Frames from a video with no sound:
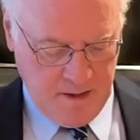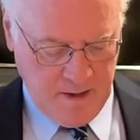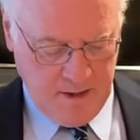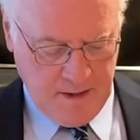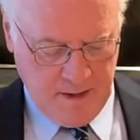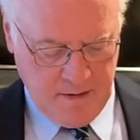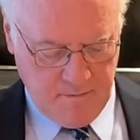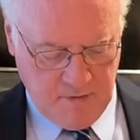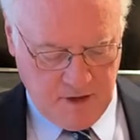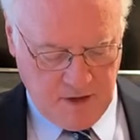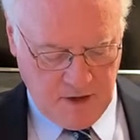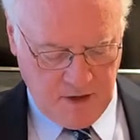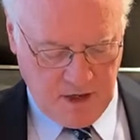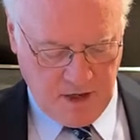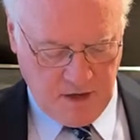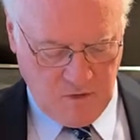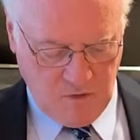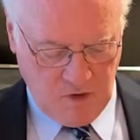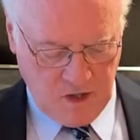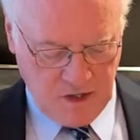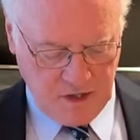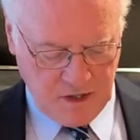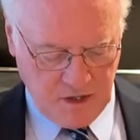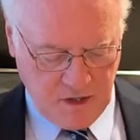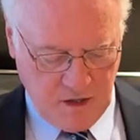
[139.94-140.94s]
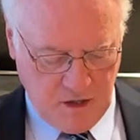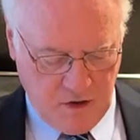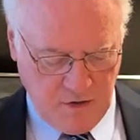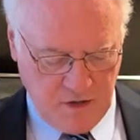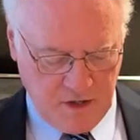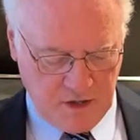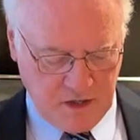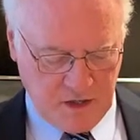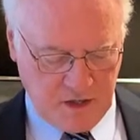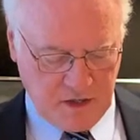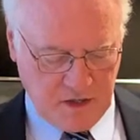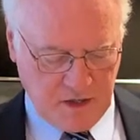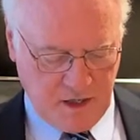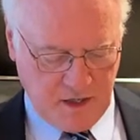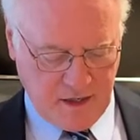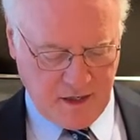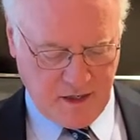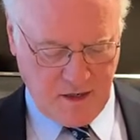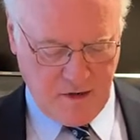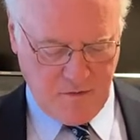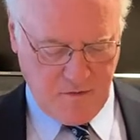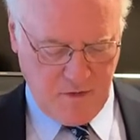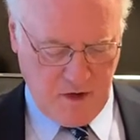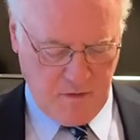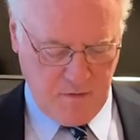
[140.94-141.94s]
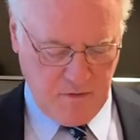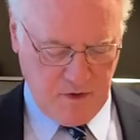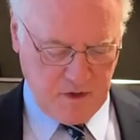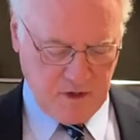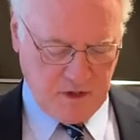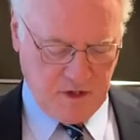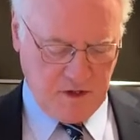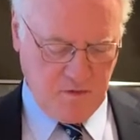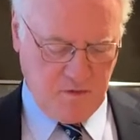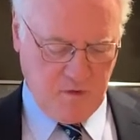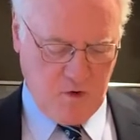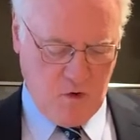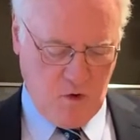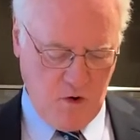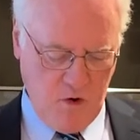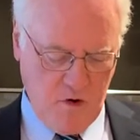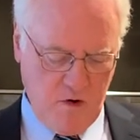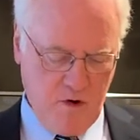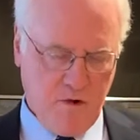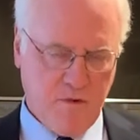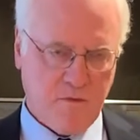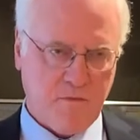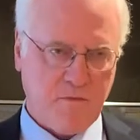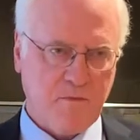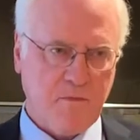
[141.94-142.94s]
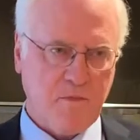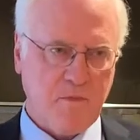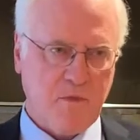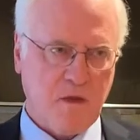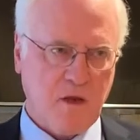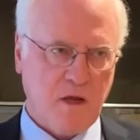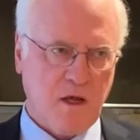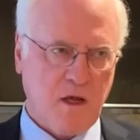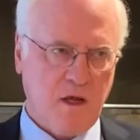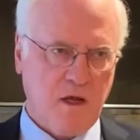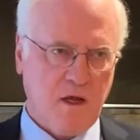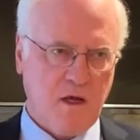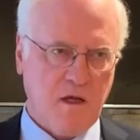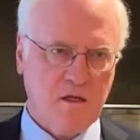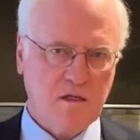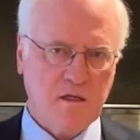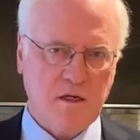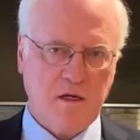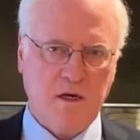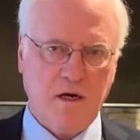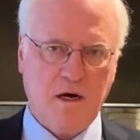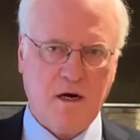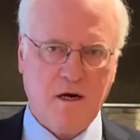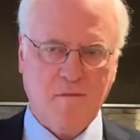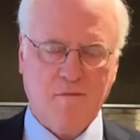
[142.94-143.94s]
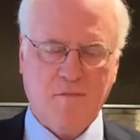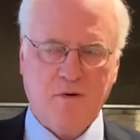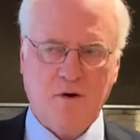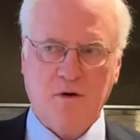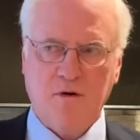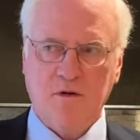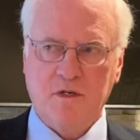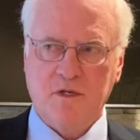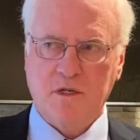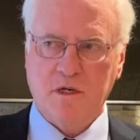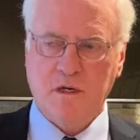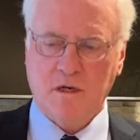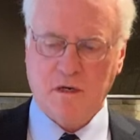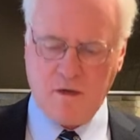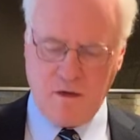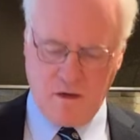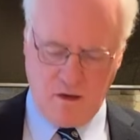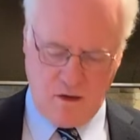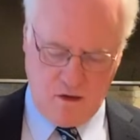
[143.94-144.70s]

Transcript: But I wasn't always a Second Amendment supporter. As a young person,